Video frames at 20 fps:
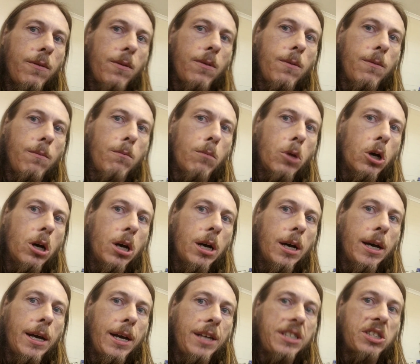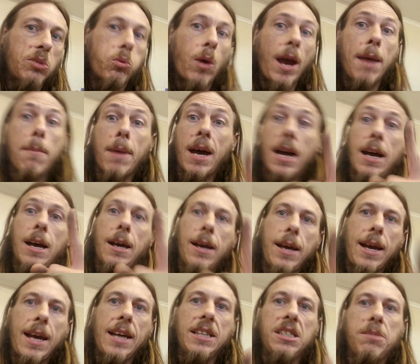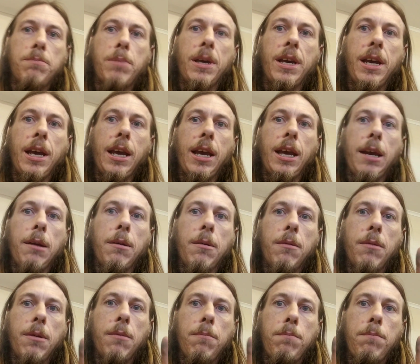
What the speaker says: My sway bar has been